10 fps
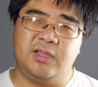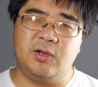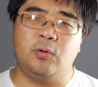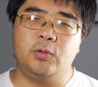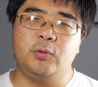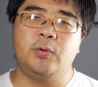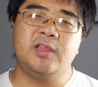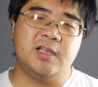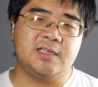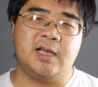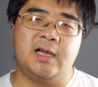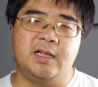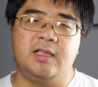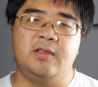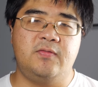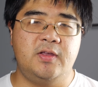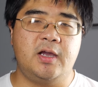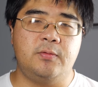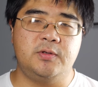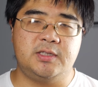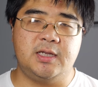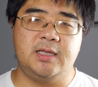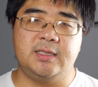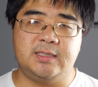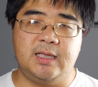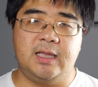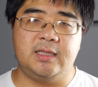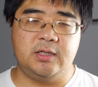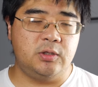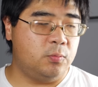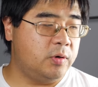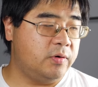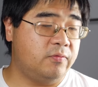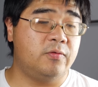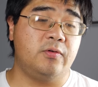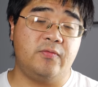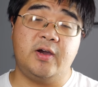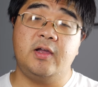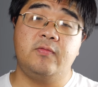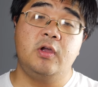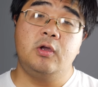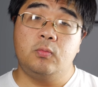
The only one that's kind of iffy, I would say, is the 18 to 145,